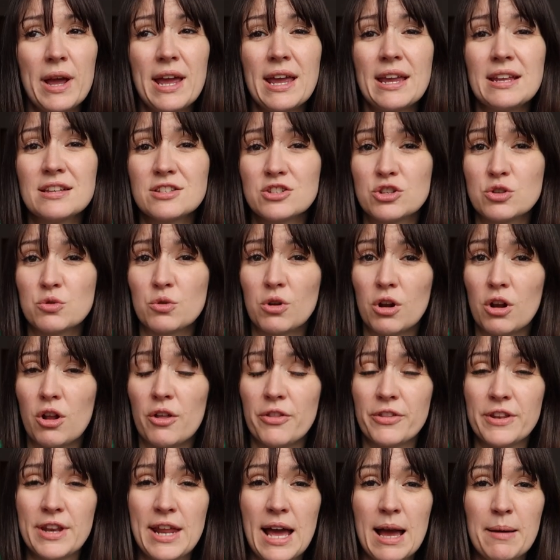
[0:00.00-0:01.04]
way to
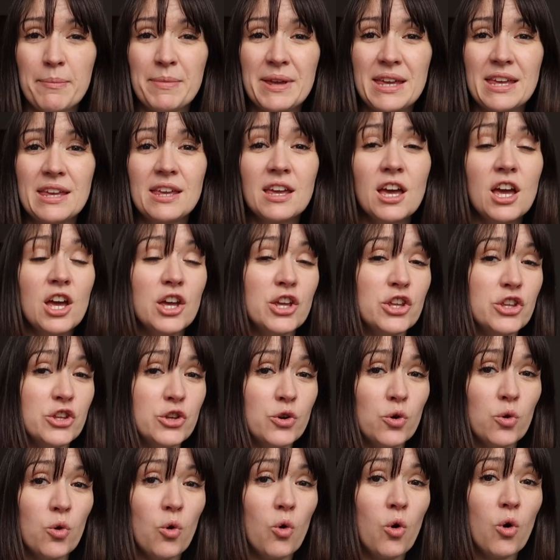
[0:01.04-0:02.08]
cloth nappy
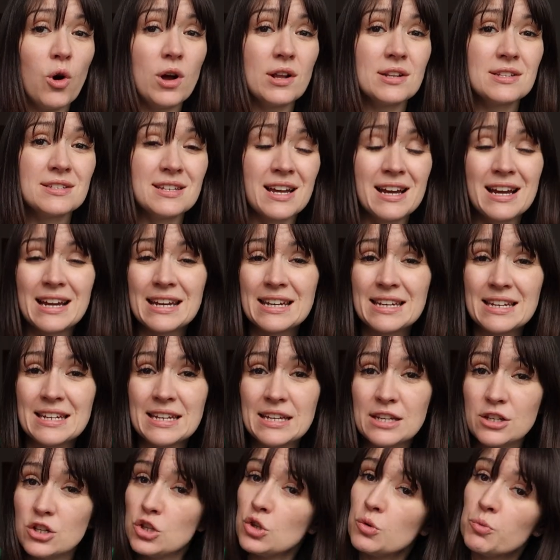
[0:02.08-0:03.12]
your
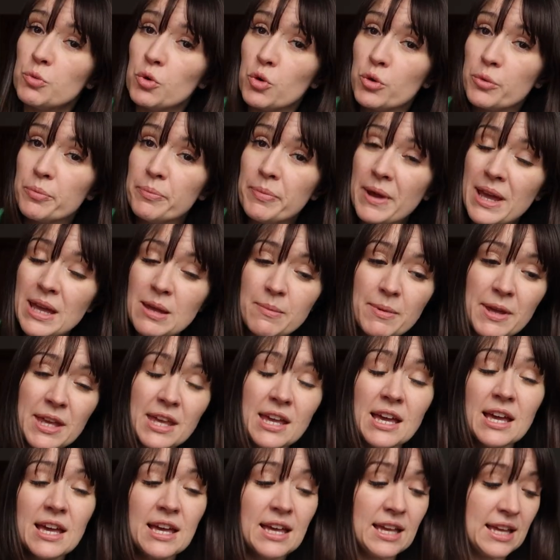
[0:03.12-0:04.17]
tiny newborn
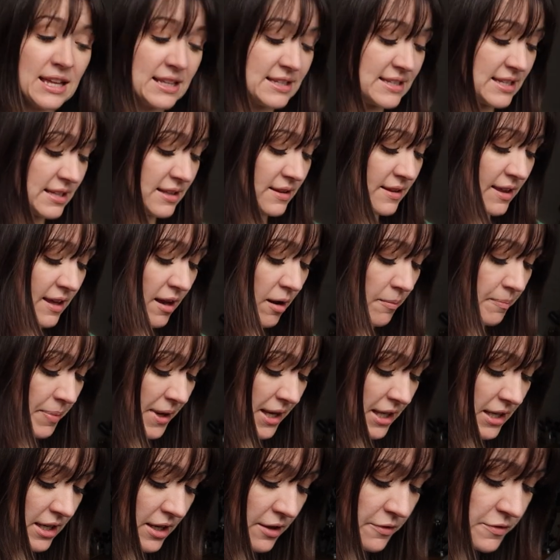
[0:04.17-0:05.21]
baby until they are
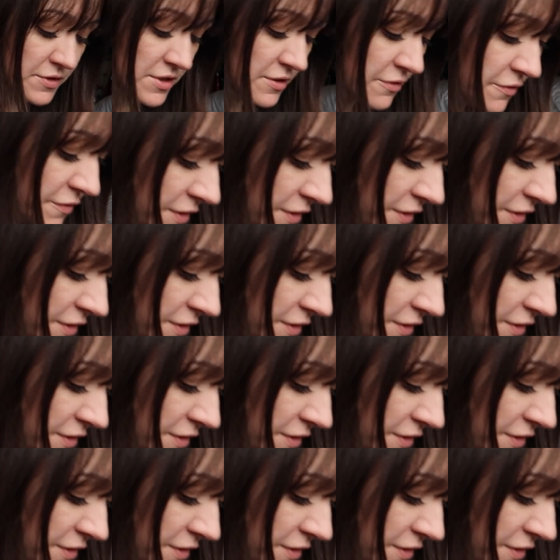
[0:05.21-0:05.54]
big enough to